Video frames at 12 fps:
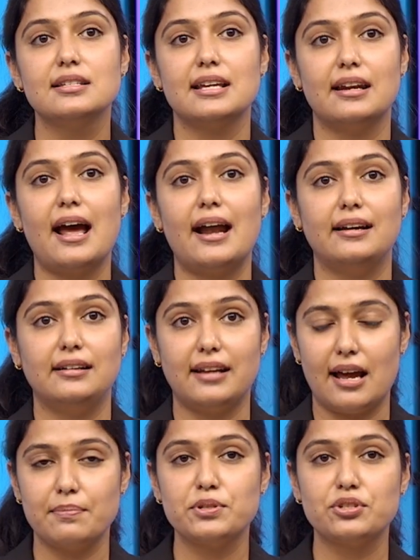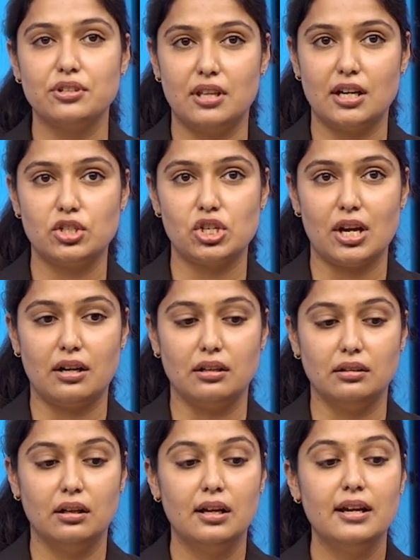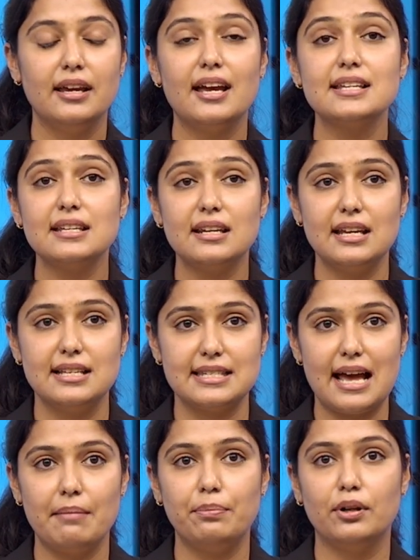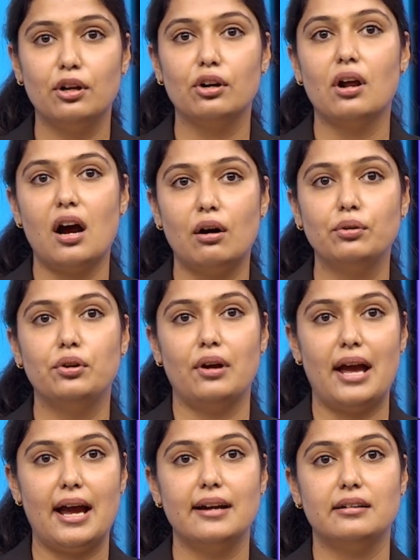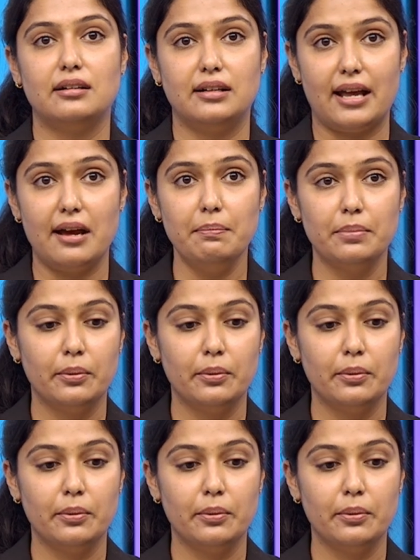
and add tabs to that channel. Here's an example on how to add tab.